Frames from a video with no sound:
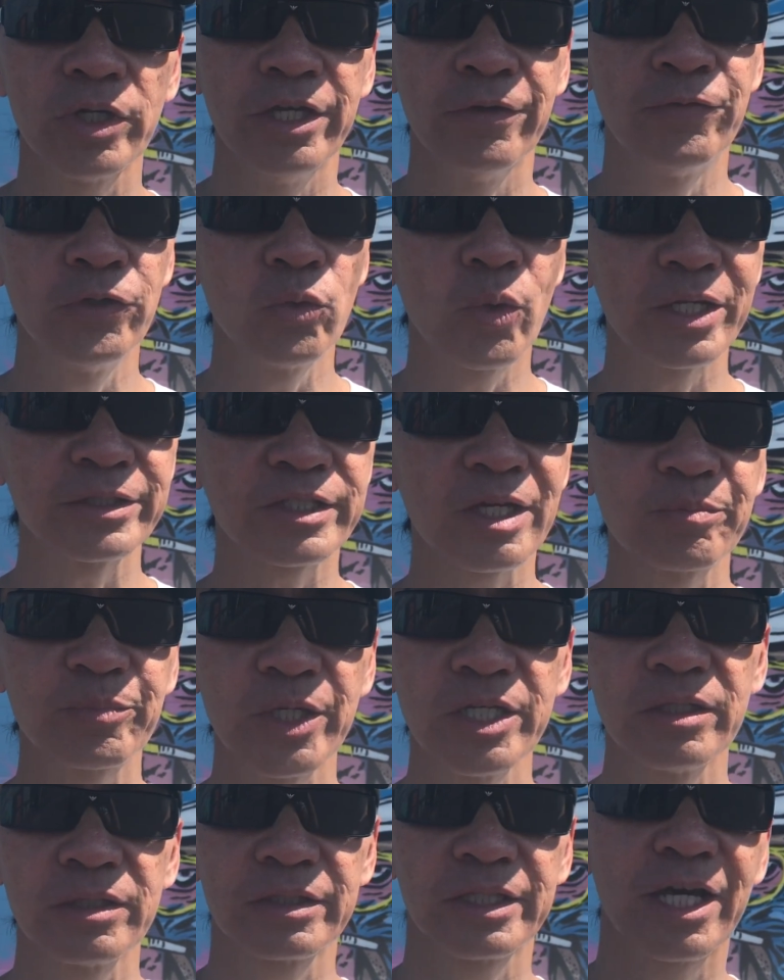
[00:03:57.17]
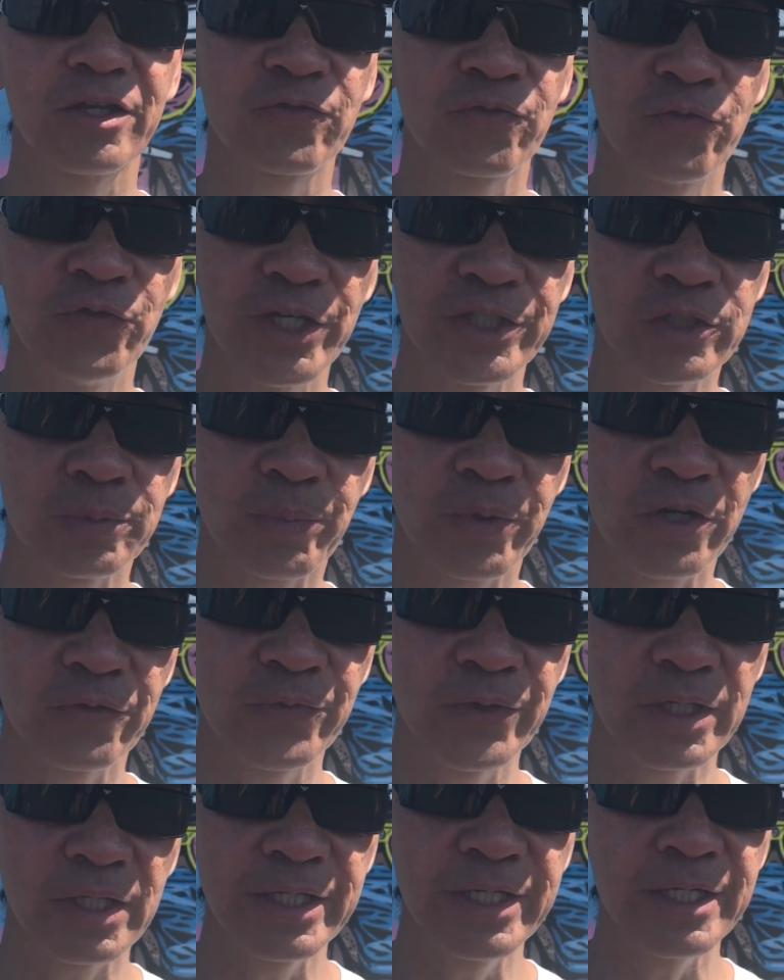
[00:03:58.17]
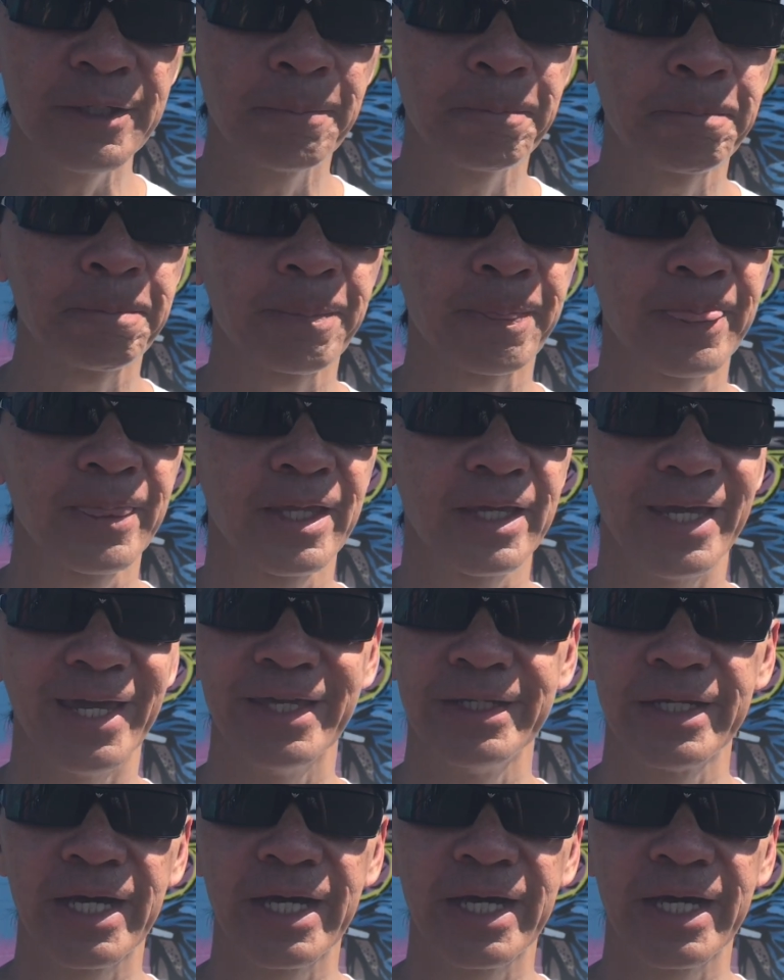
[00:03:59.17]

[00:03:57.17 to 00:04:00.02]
if you want something that fits perfectly and